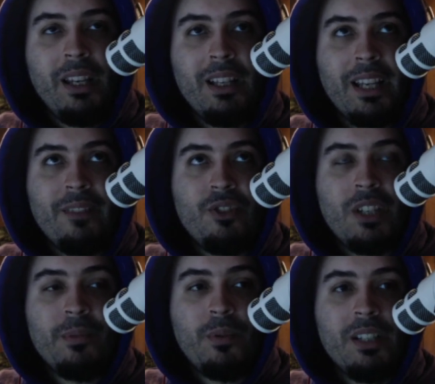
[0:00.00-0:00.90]
and like if you
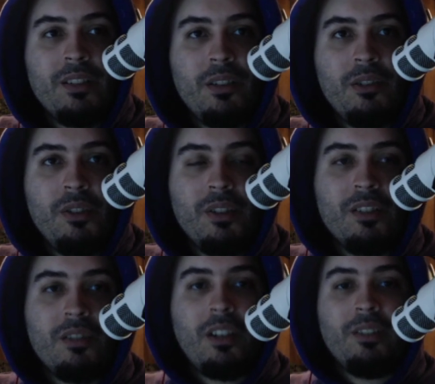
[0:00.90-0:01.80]
skipped 1 and 2, you could
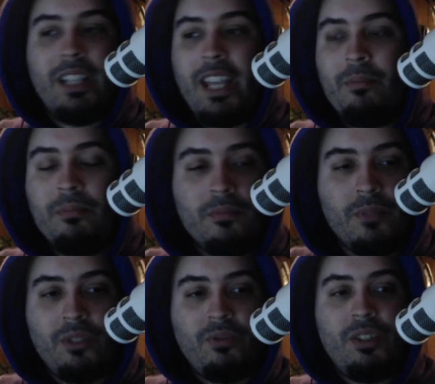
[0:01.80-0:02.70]
just start the game
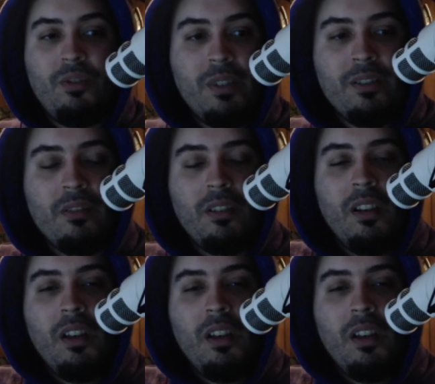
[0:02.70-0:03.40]
with 3 2/1s.